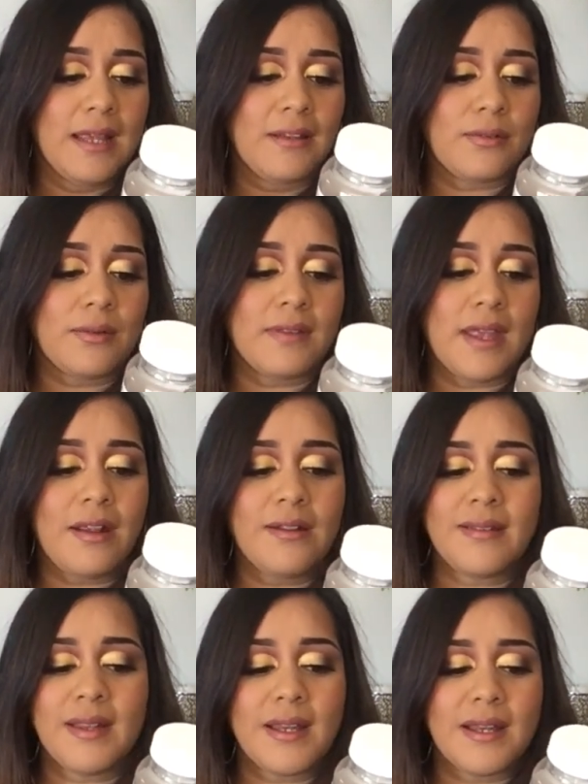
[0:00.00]
So it's a hair,
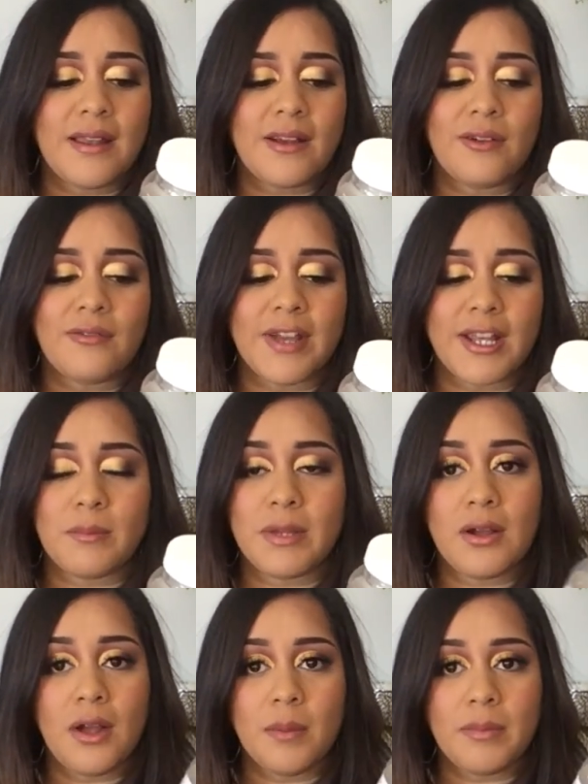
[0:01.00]
skin, and nail
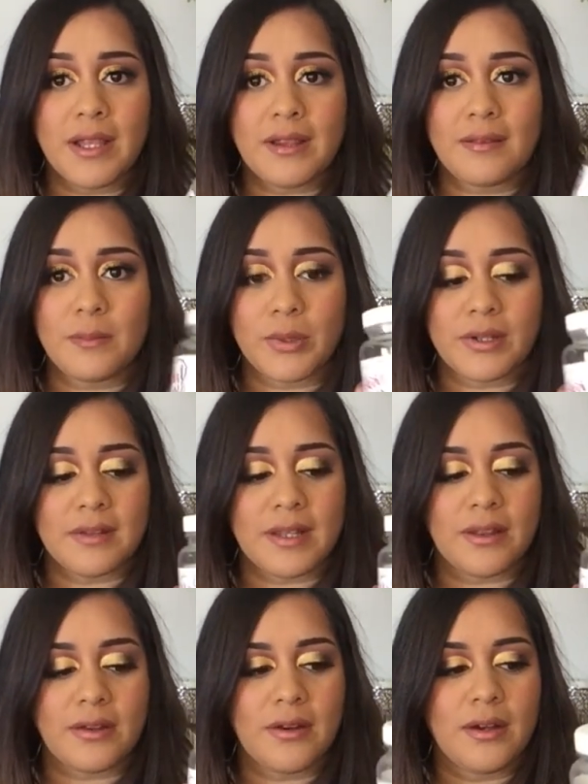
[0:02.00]
vitamin complex put
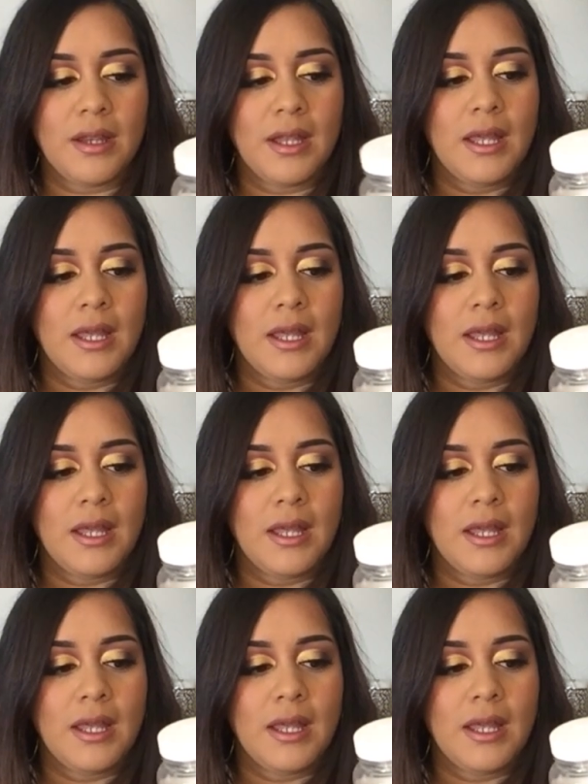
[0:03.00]
together.